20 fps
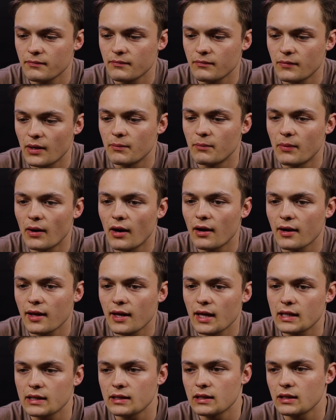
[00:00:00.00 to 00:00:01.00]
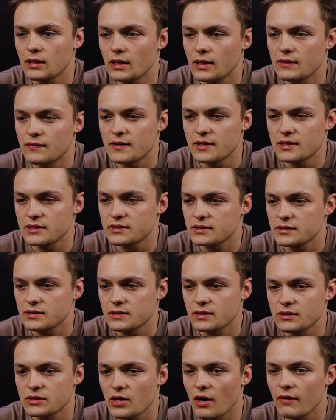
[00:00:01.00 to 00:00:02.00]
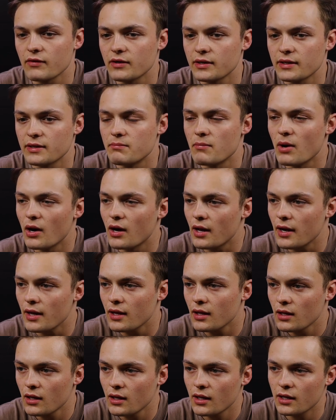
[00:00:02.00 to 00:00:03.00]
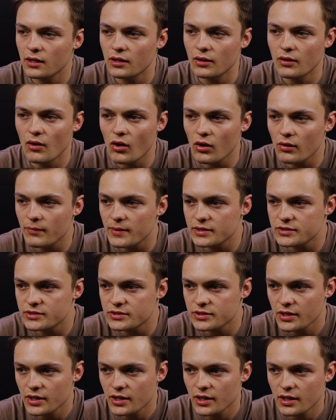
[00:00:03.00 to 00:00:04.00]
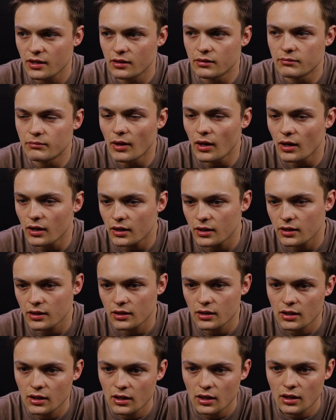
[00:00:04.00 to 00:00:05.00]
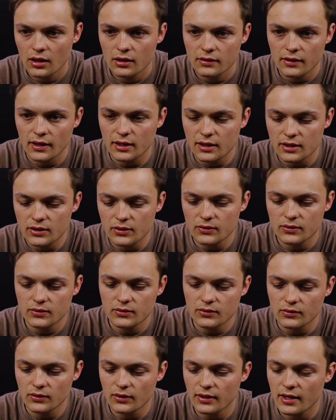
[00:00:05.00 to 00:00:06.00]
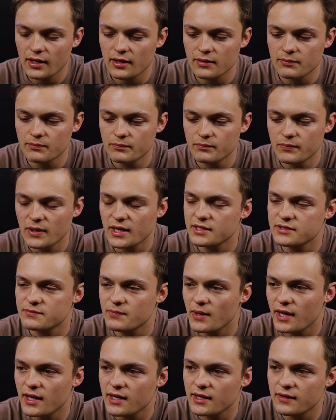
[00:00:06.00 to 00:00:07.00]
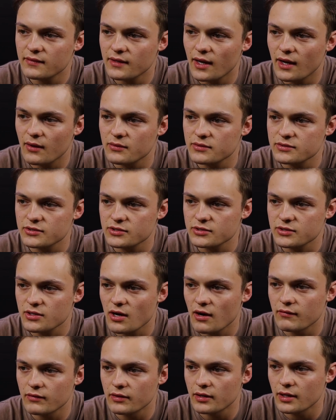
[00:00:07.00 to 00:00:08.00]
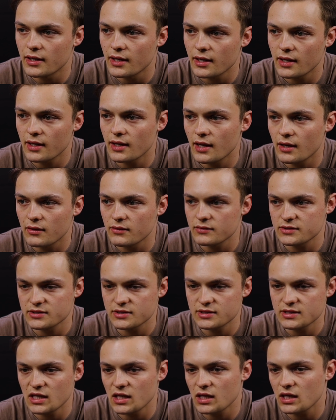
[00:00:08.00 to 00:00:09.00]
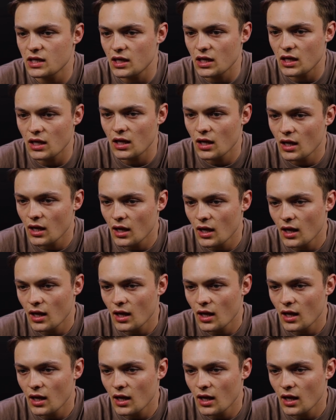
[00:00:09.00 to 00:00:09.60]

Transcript: body in this, covered in mud and garbage, muck. Like you look at a pig's pen, and I was just covered in it, and I was stinky.